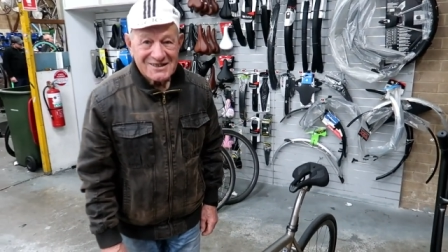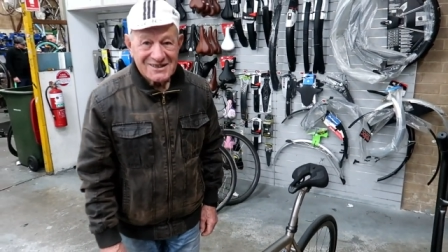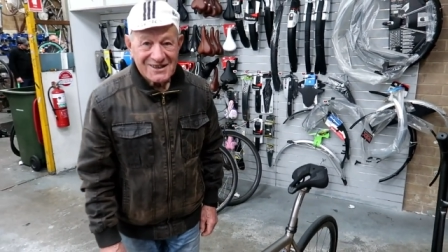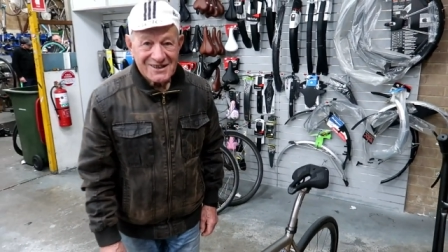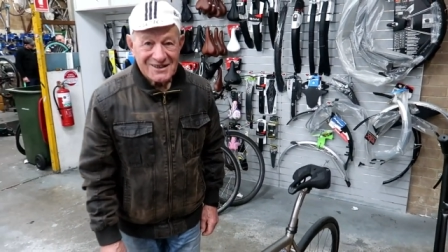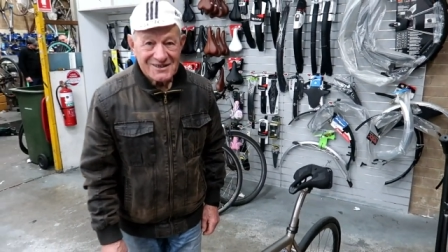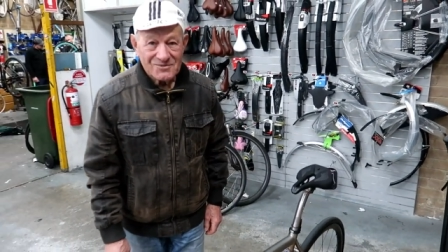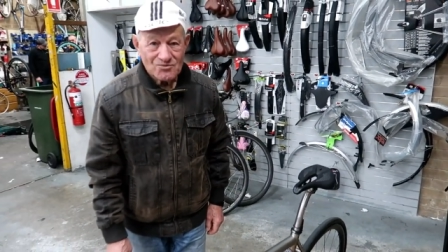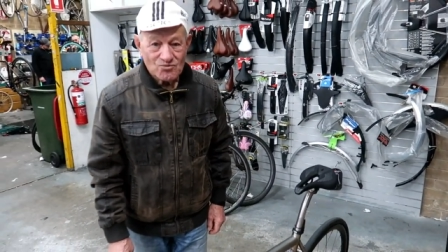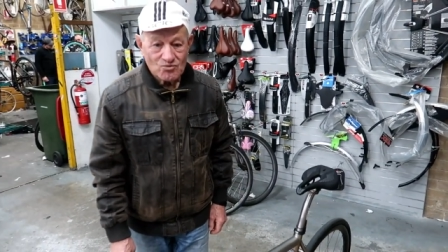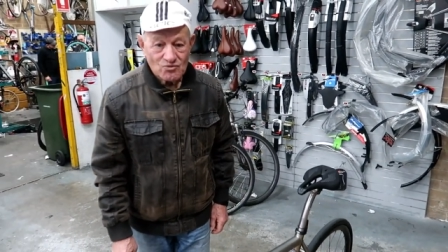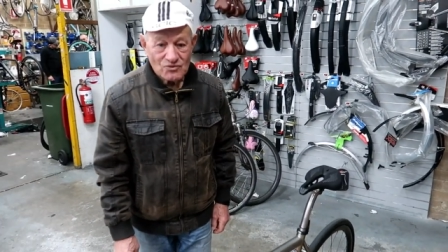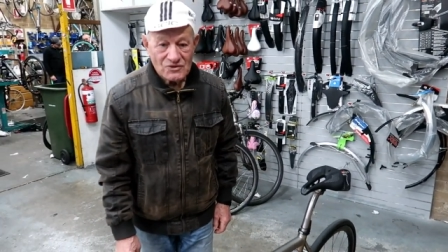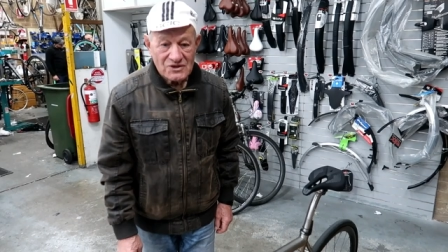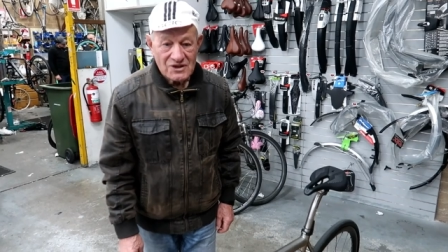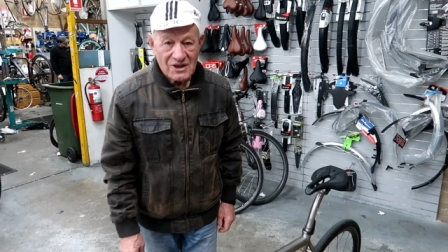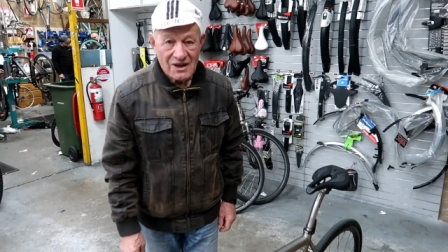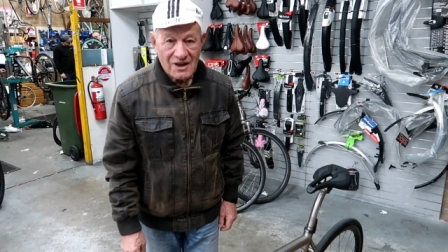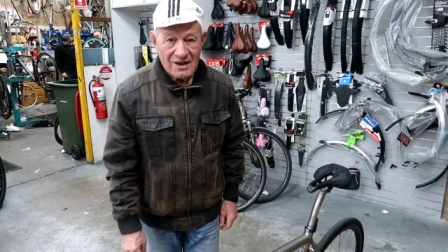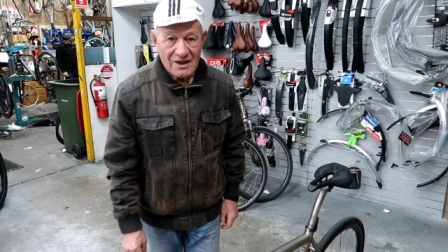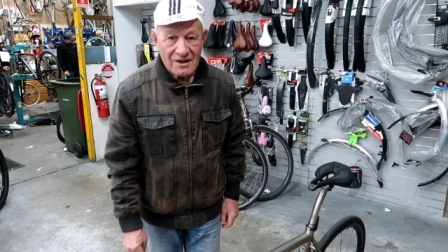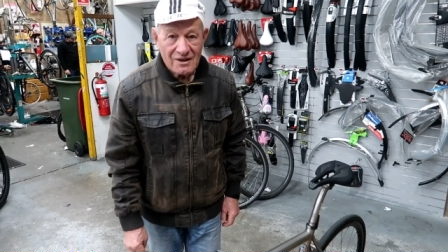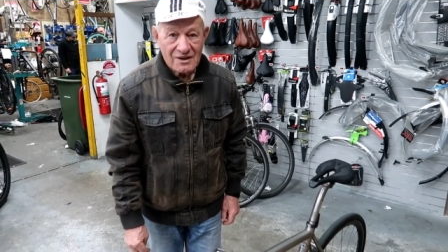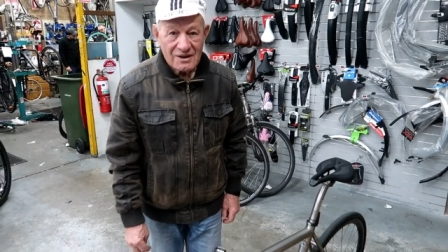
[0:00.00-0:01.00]
year old,
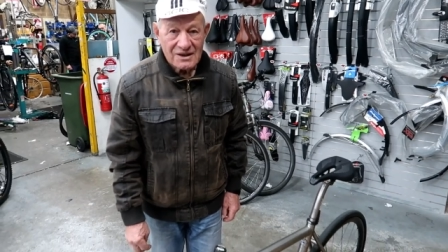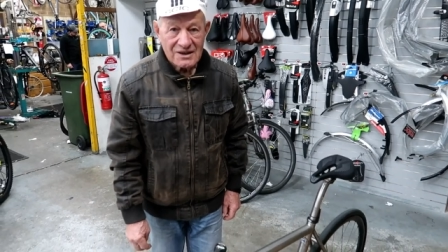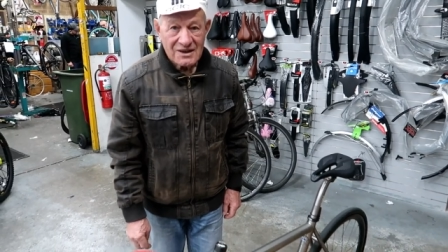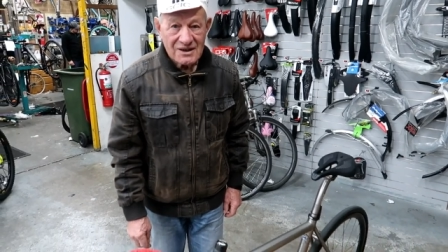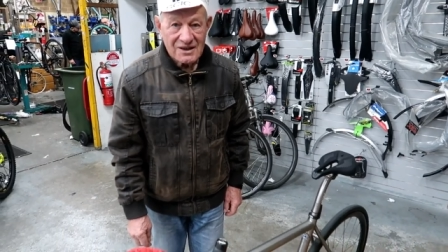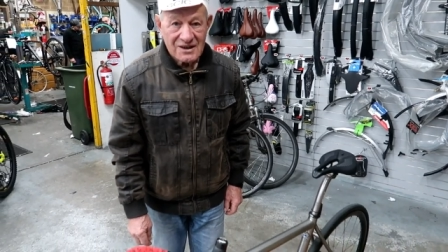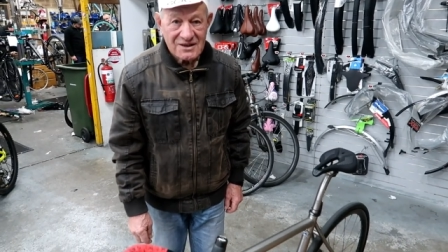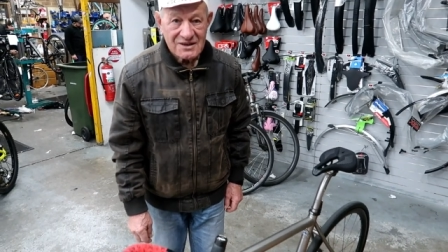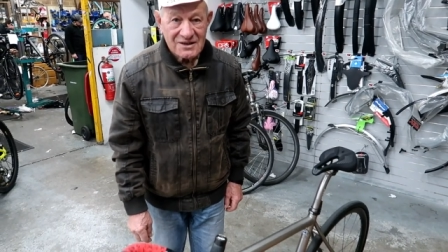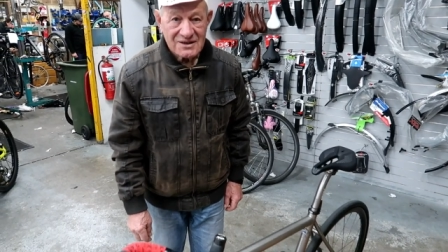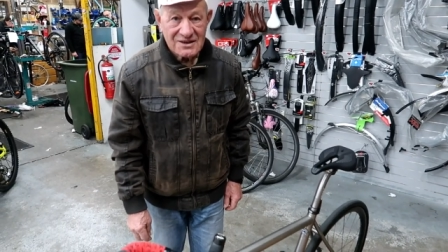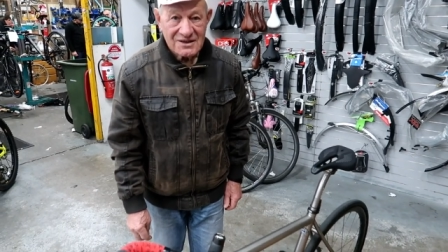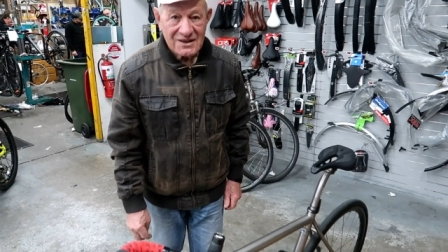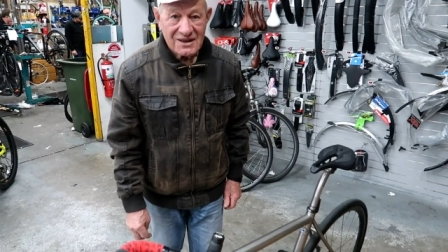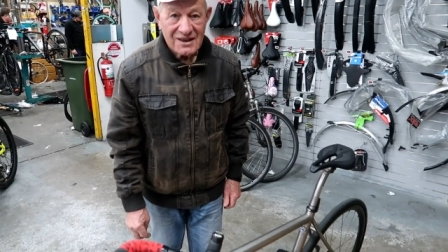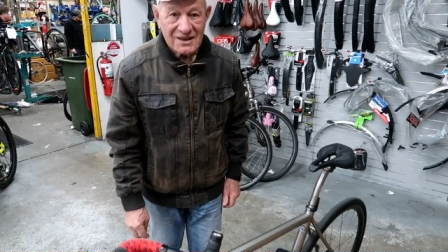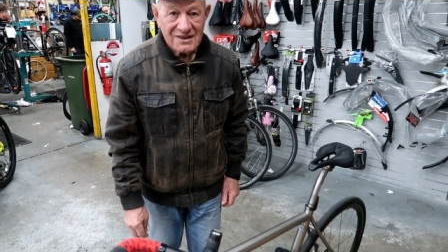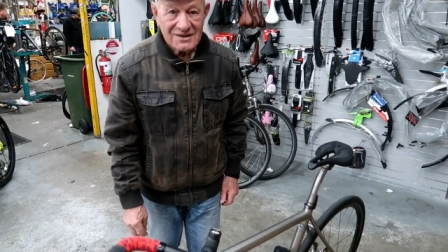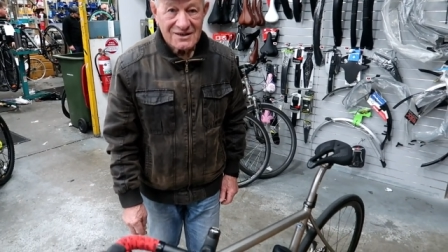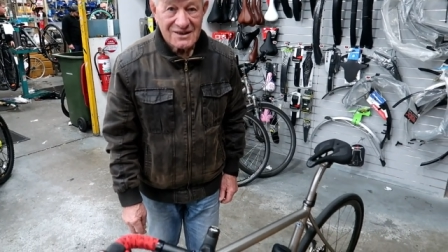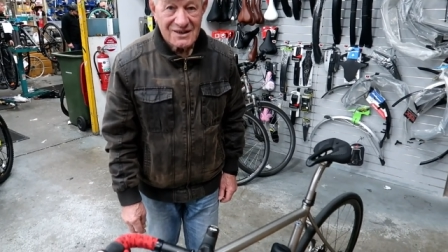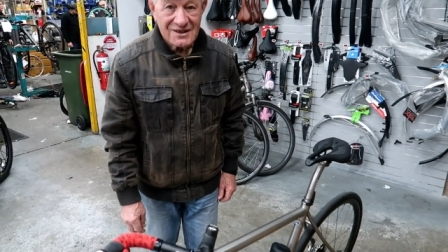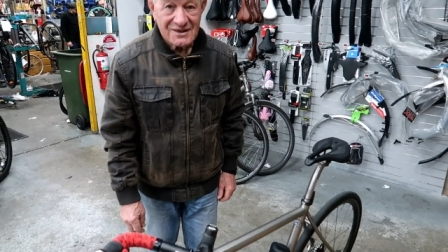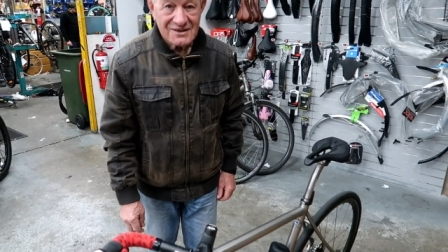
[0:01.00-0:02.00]
he is a
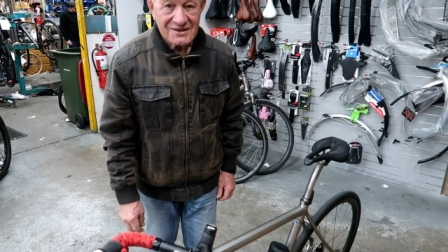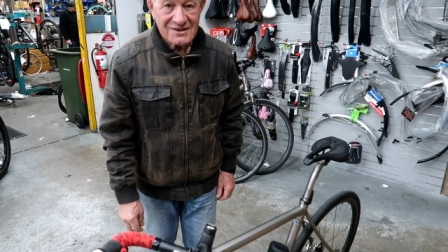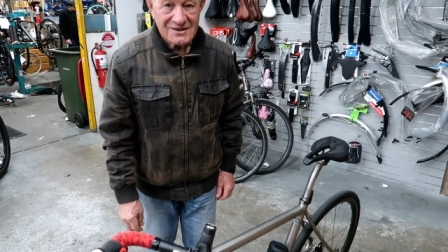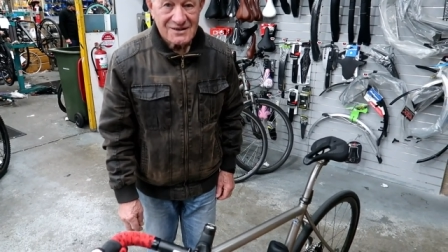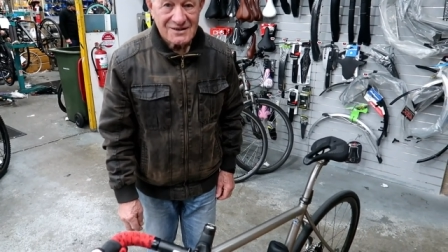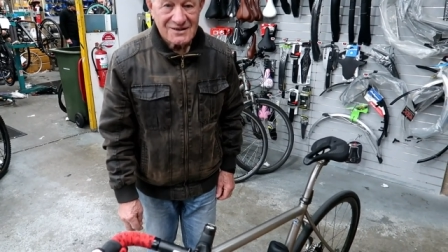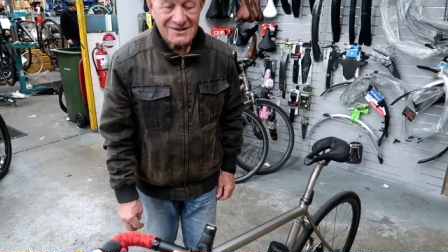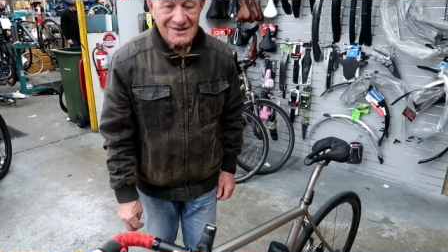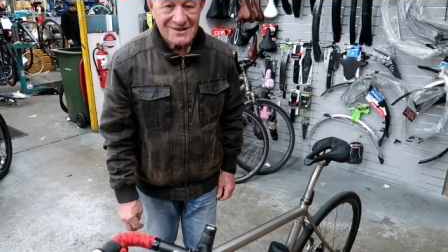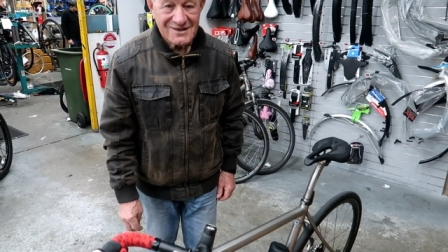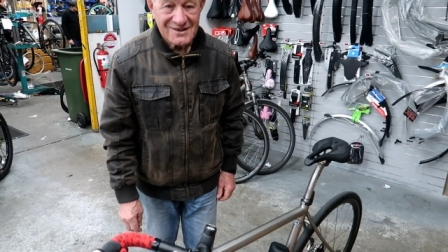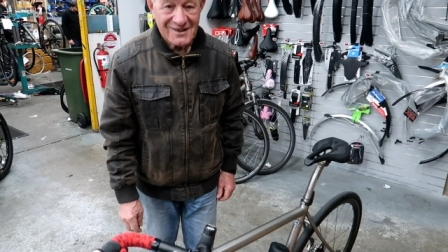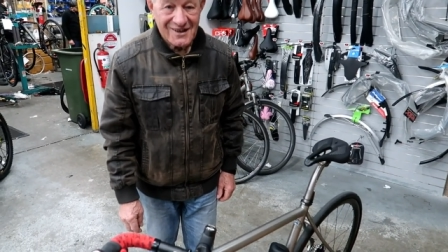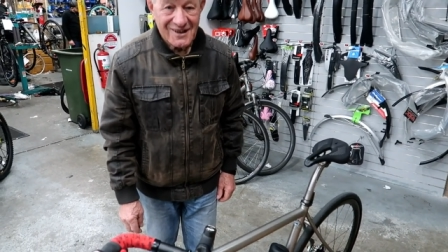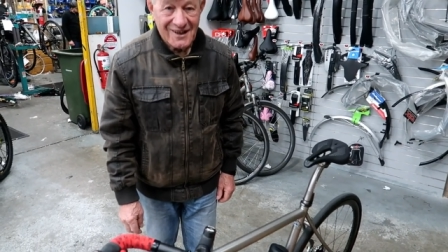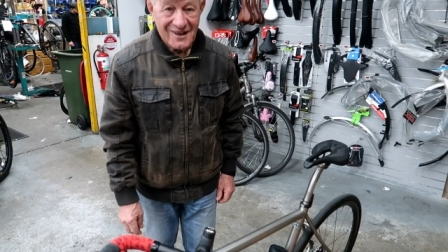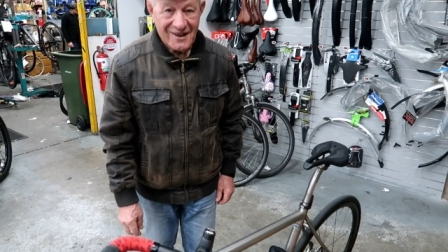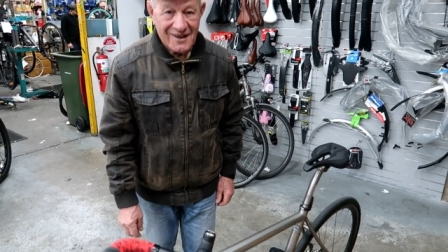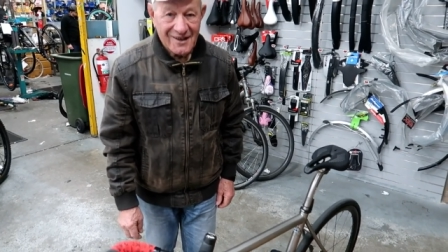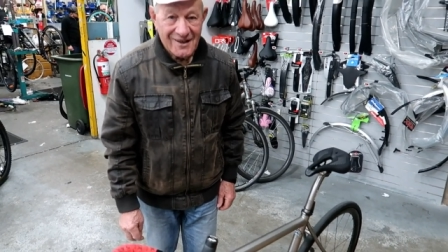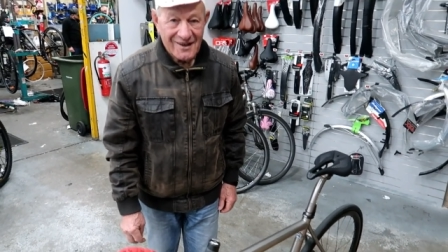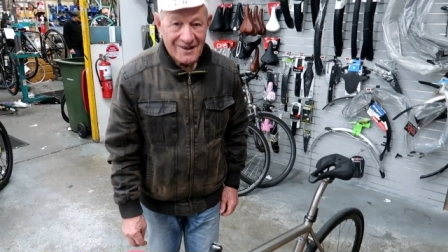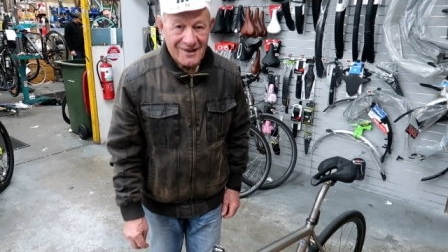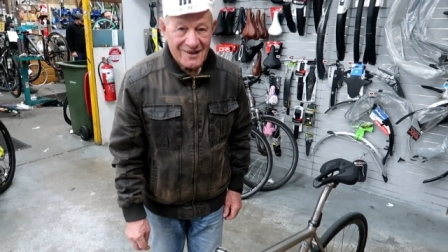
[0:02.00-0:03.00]
legend.
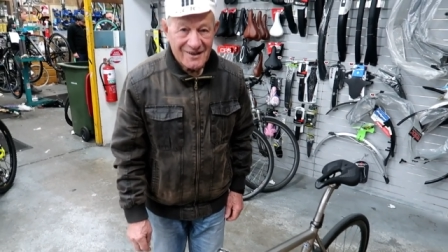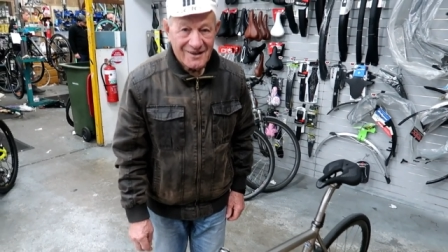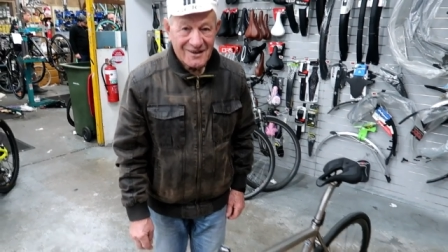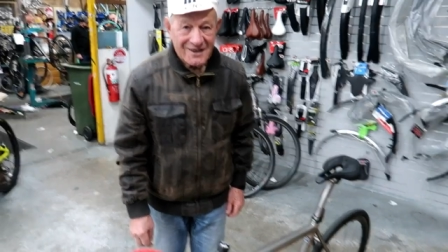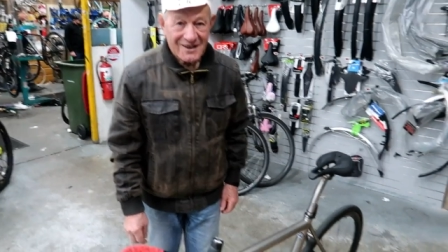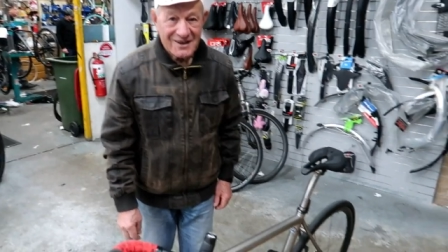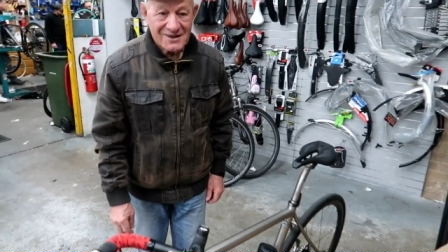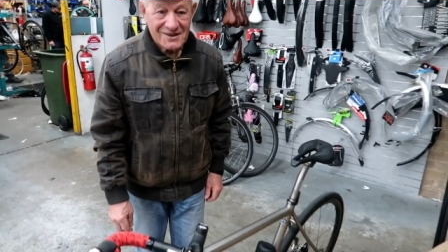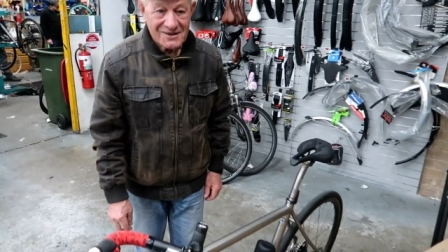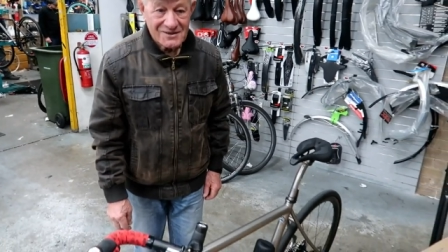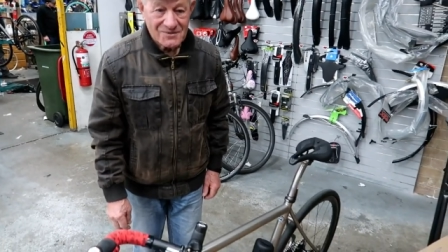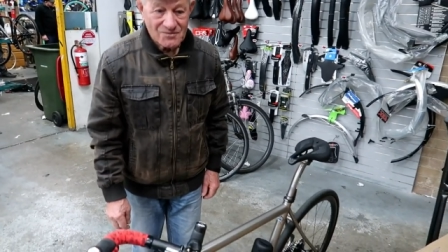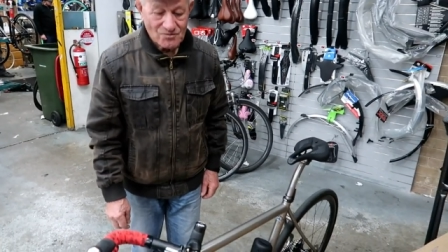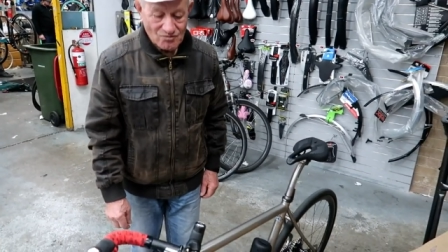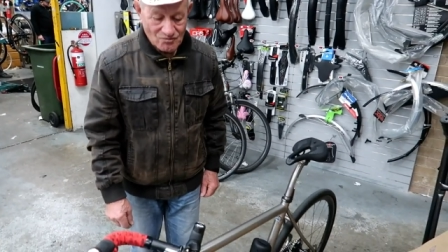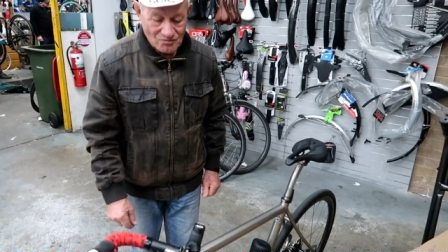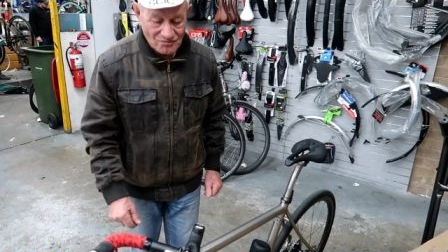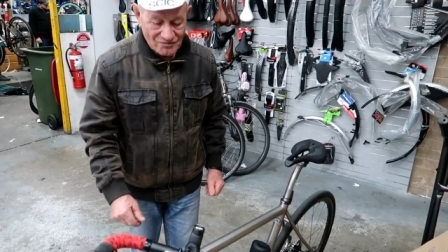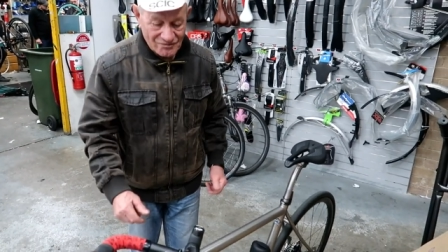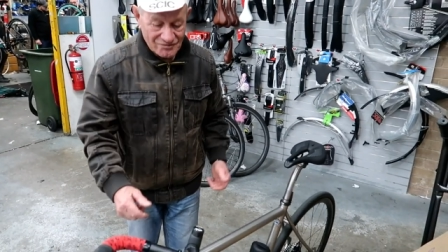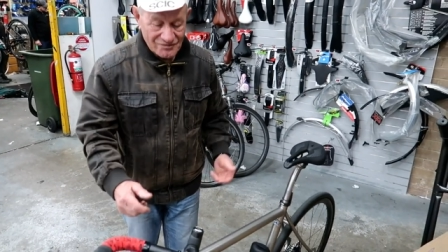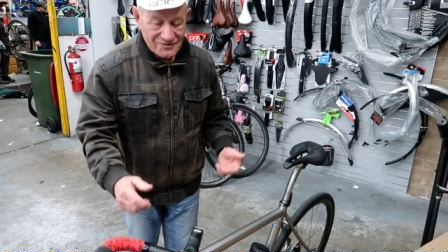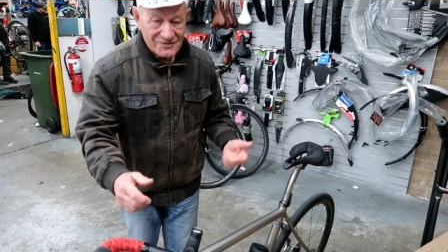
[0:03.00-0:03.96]
Do you like the bike?